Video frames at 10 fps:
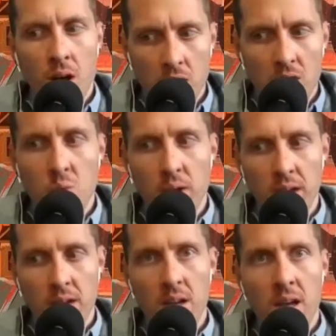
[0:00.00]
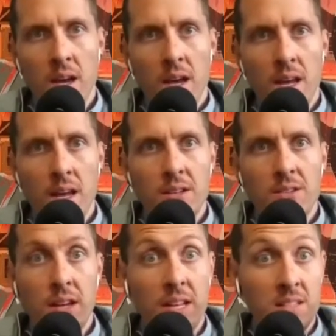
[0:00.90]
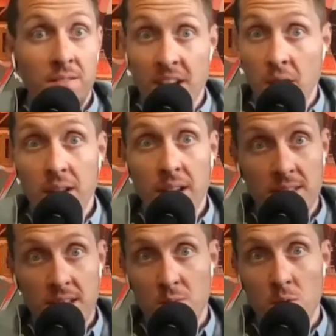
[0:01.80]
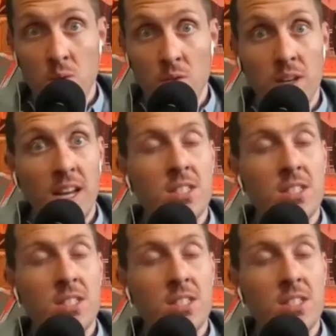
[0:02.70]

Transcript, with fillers: Halloween is it's a very accessible movie.